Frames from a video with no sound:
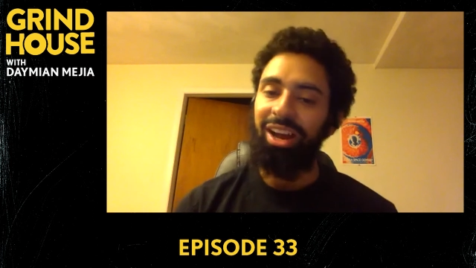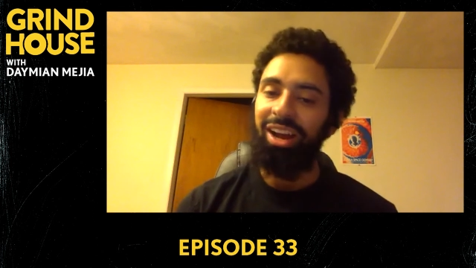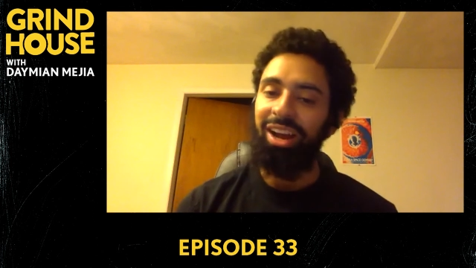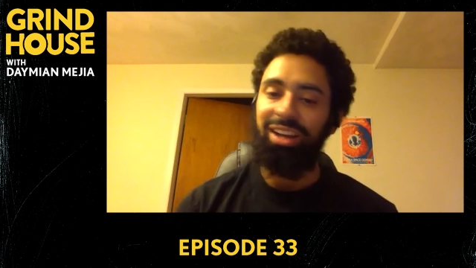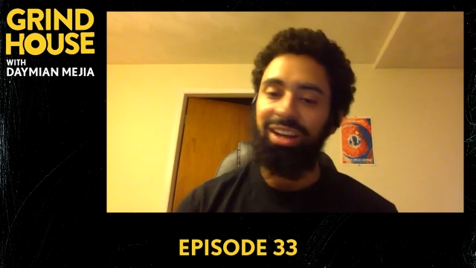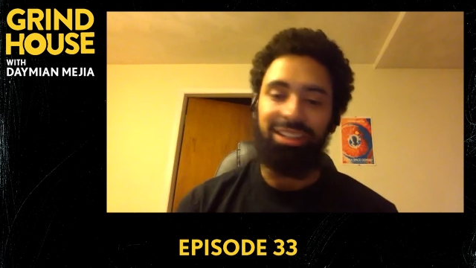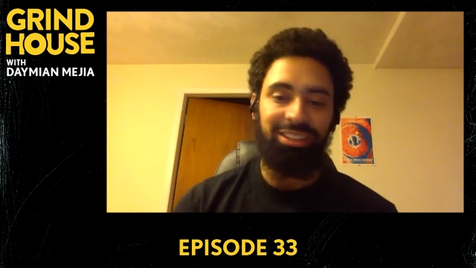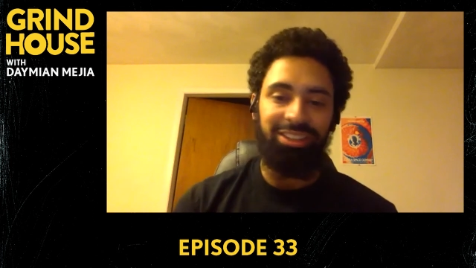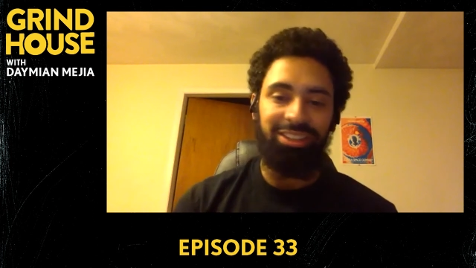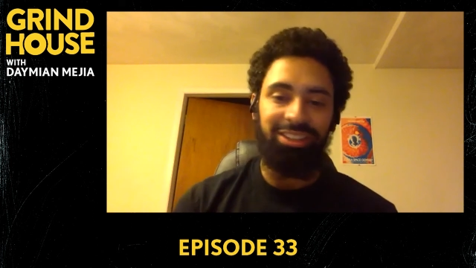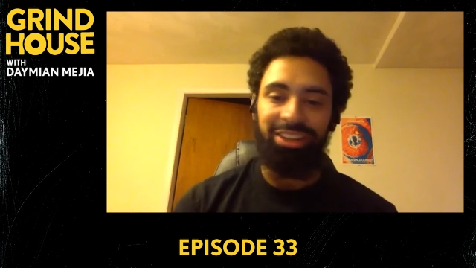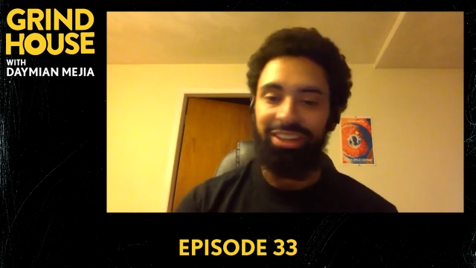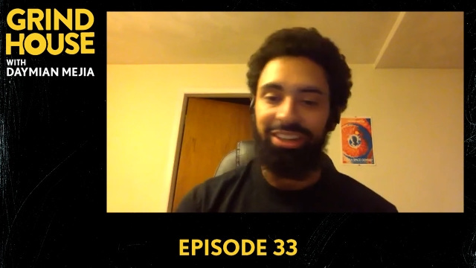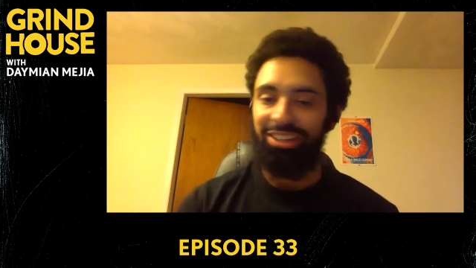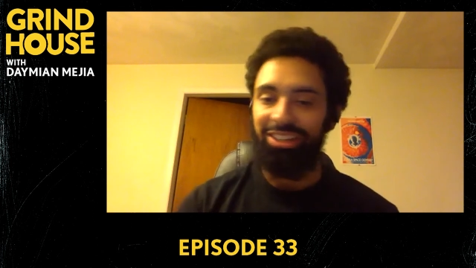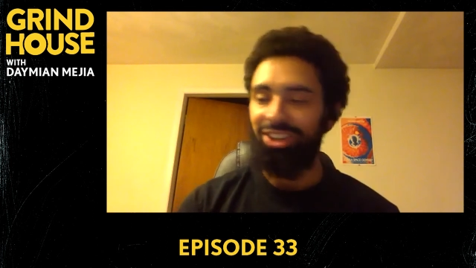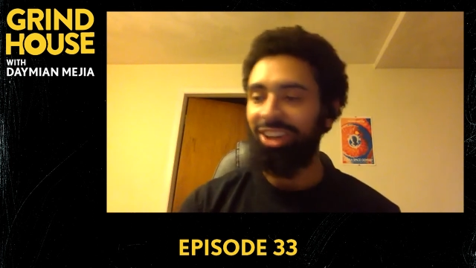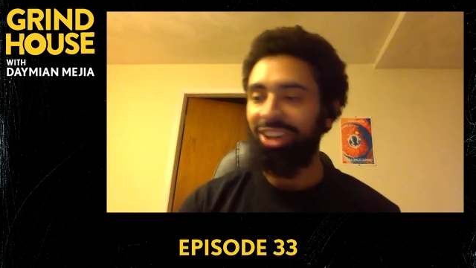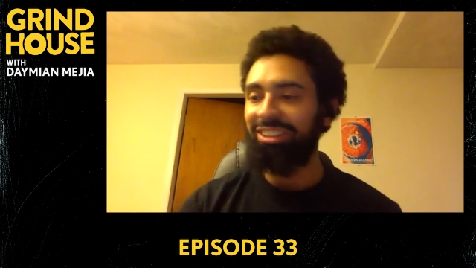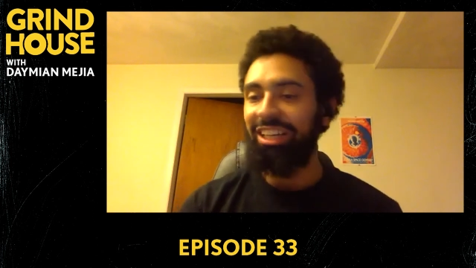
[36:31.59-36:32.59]
I need to like
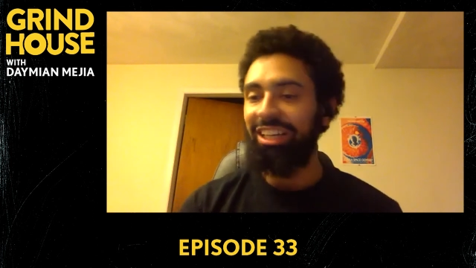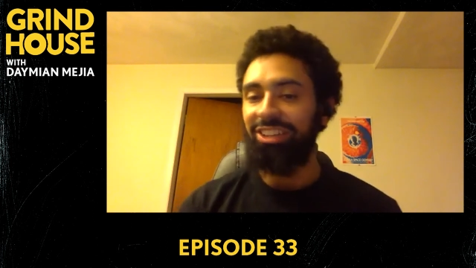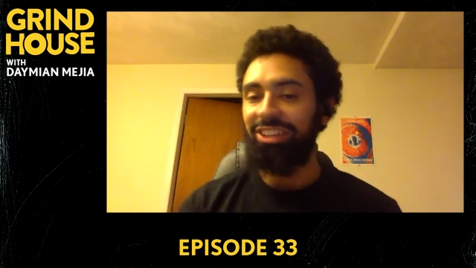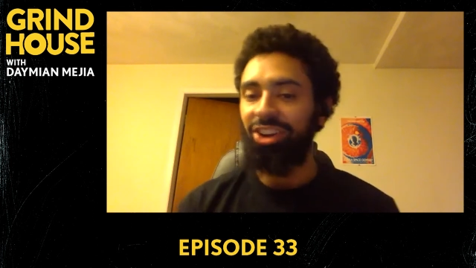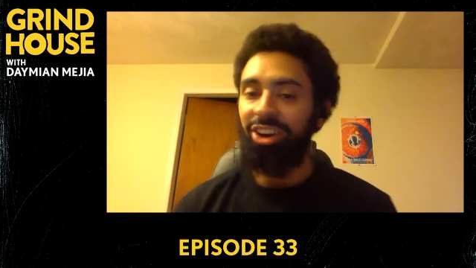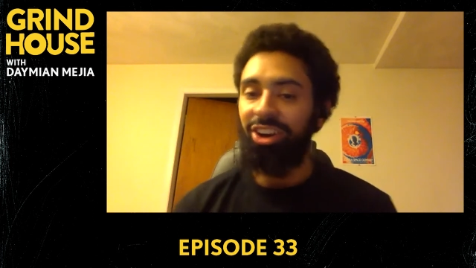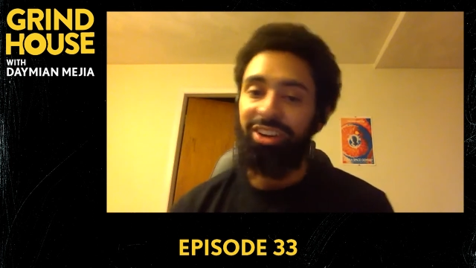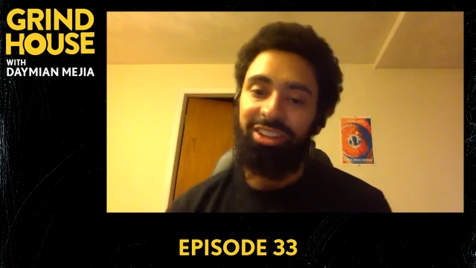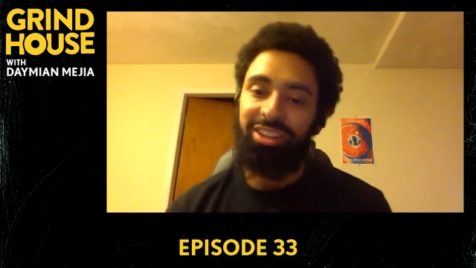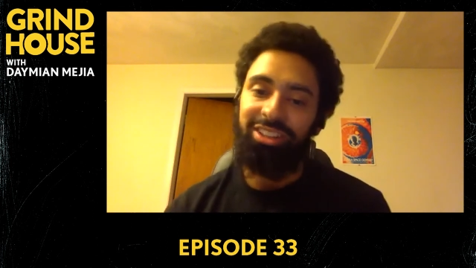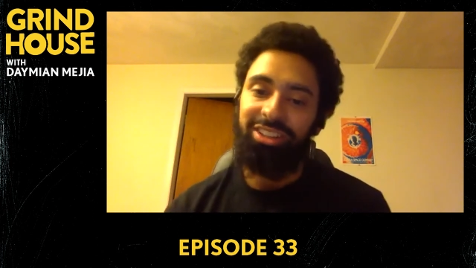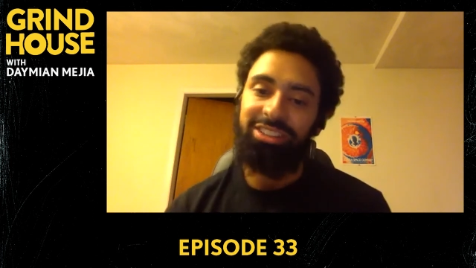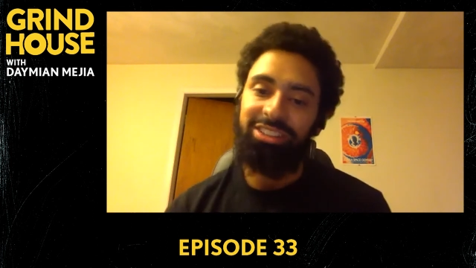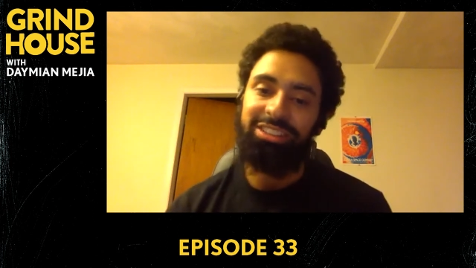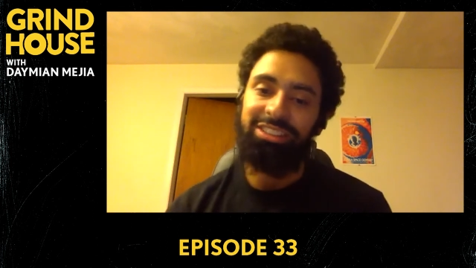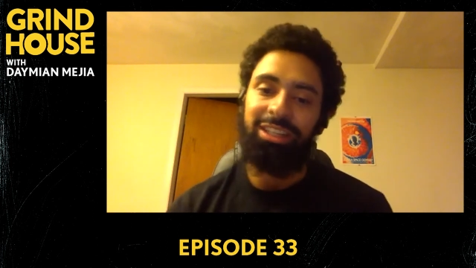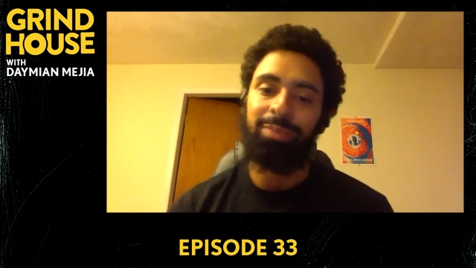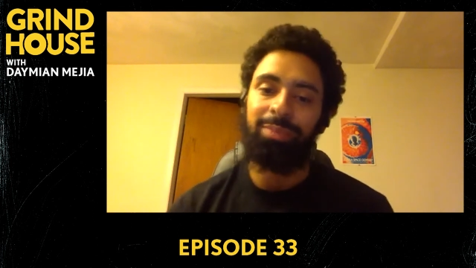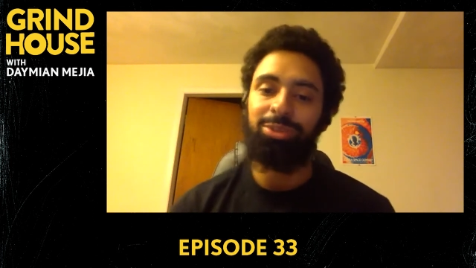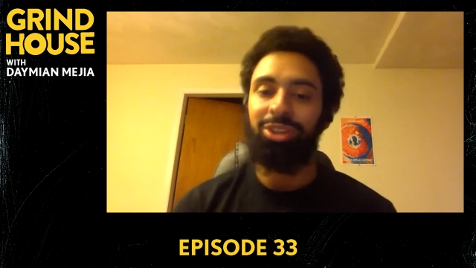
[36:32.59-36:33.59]
contact artists,
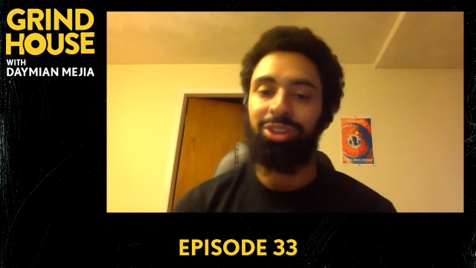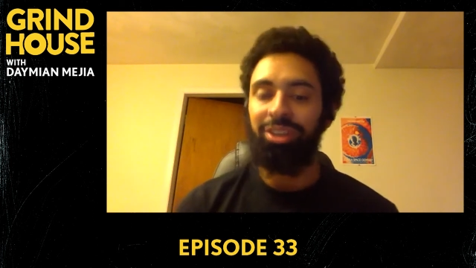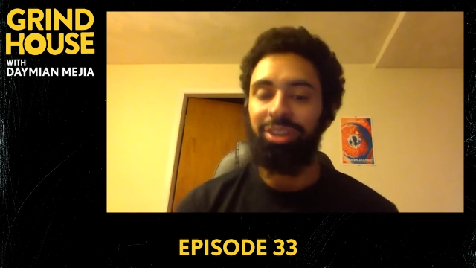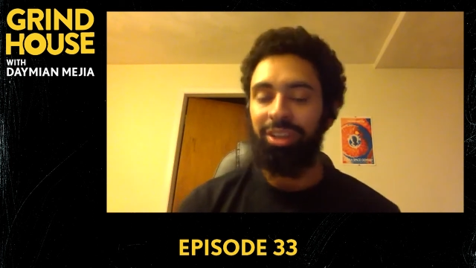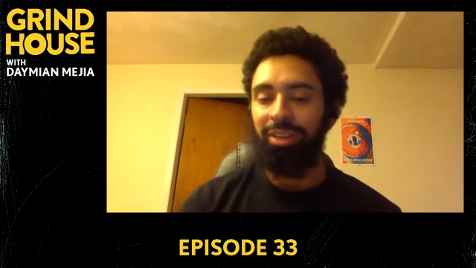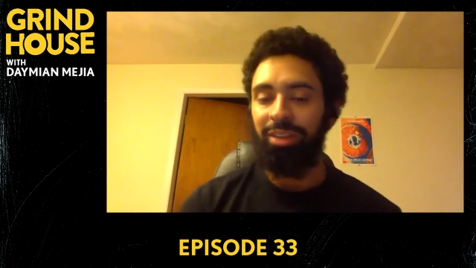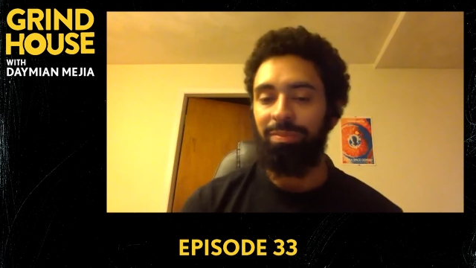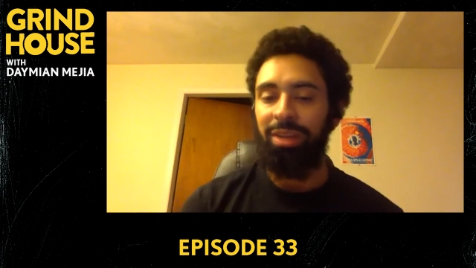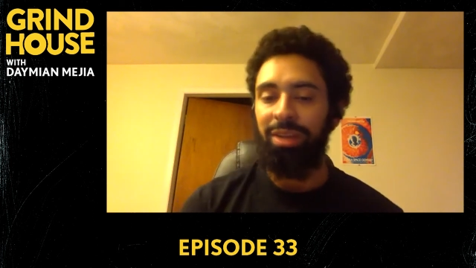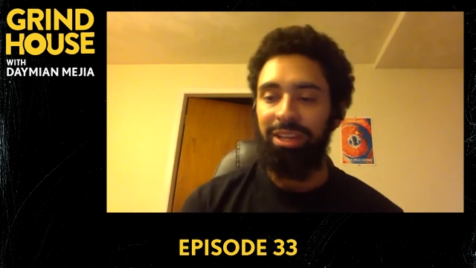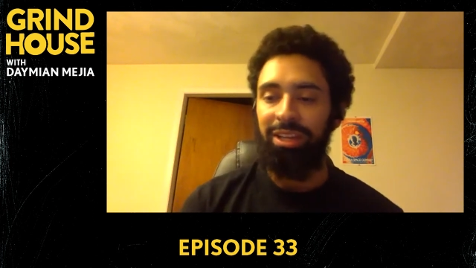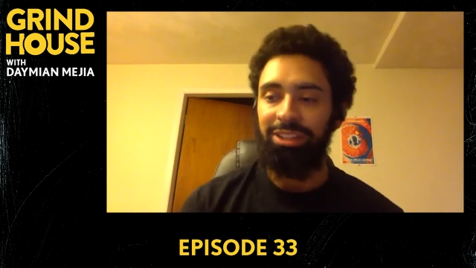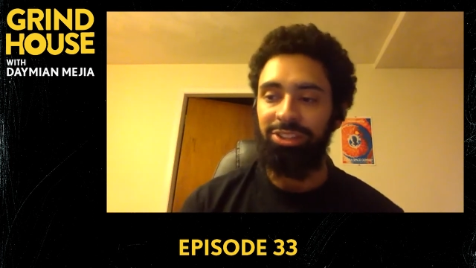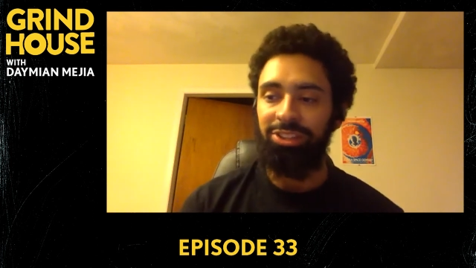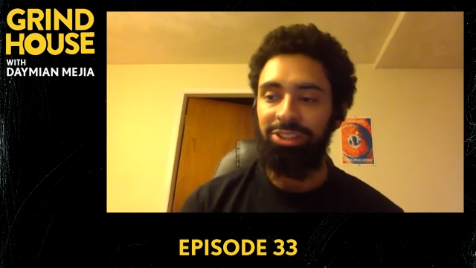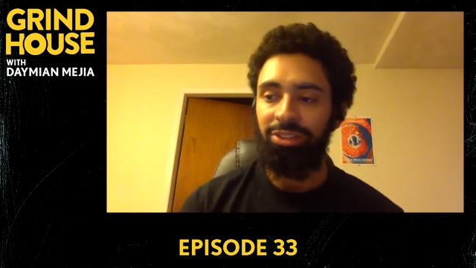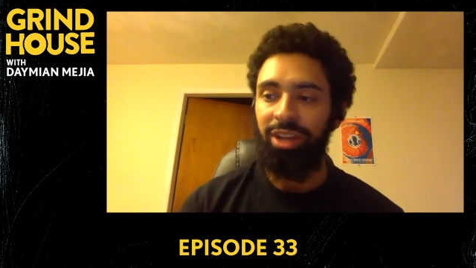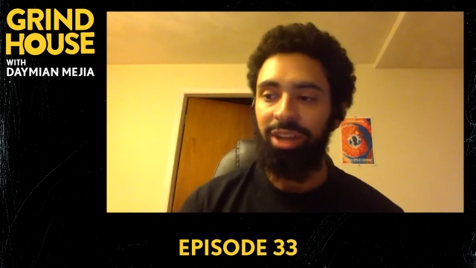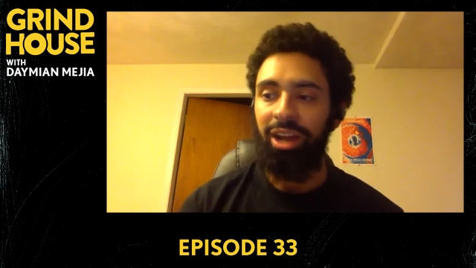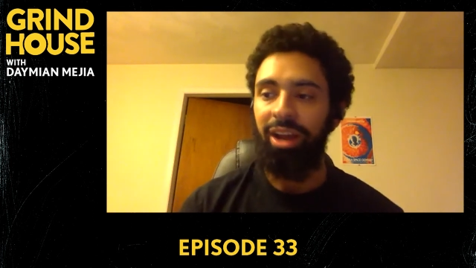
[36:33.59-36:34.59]
and I'm trying to like make it
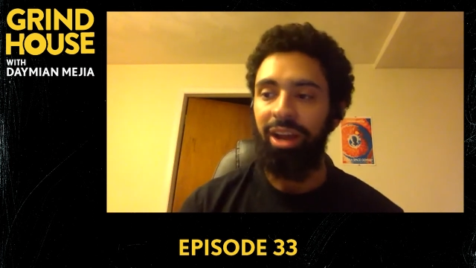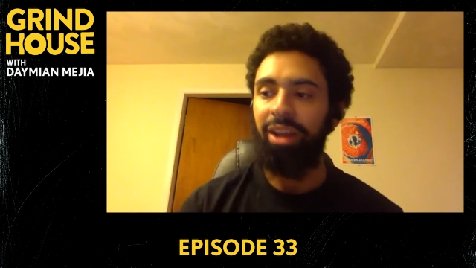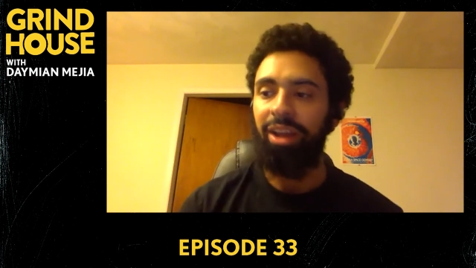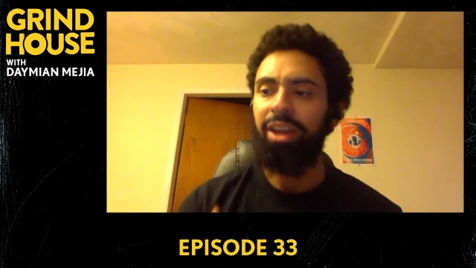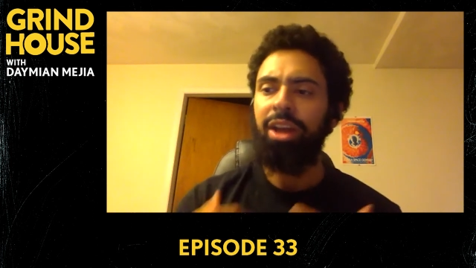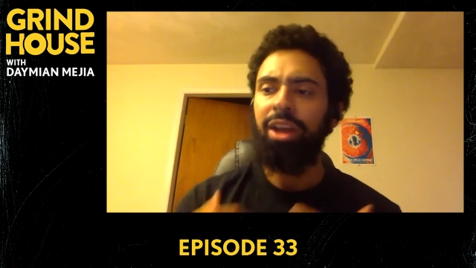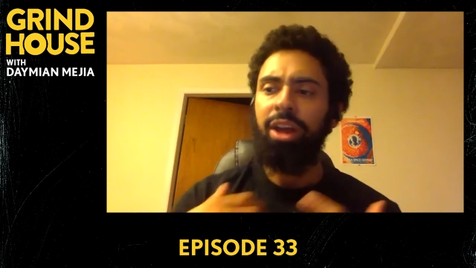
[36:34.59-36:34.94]
so that